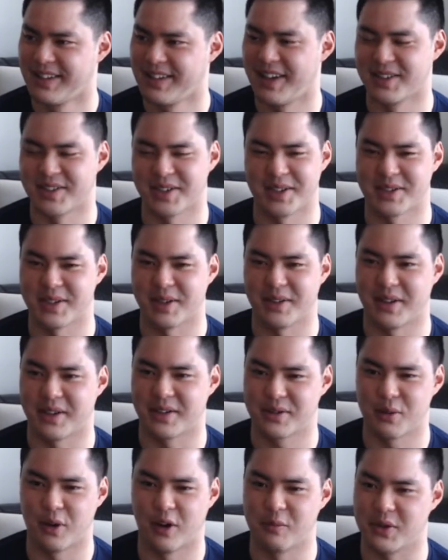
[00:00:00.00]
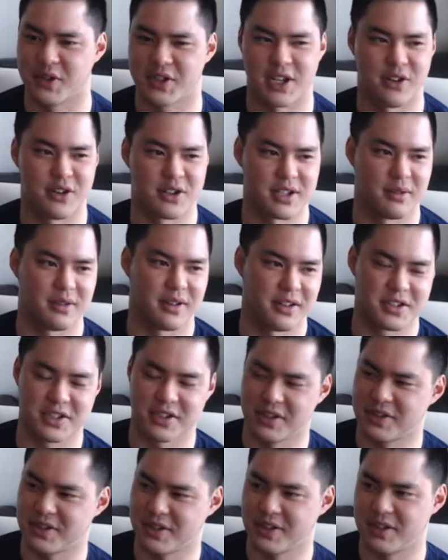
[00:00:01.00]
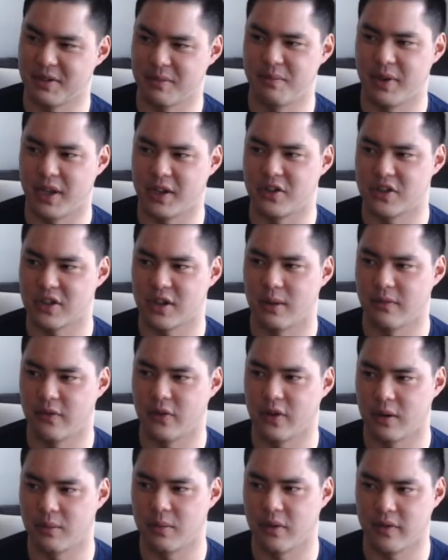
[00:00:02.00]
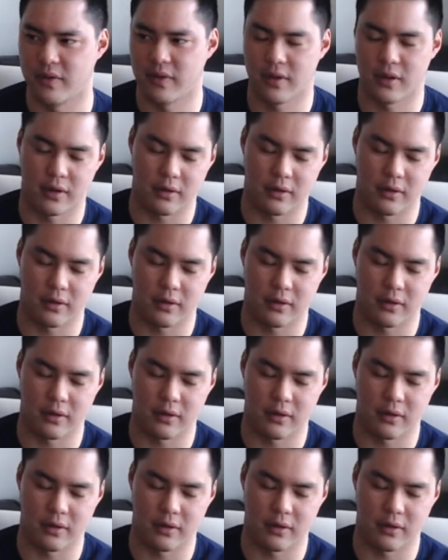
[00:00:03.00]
Yeah, it's something like 12% or something. It's a big jump for your portfolio.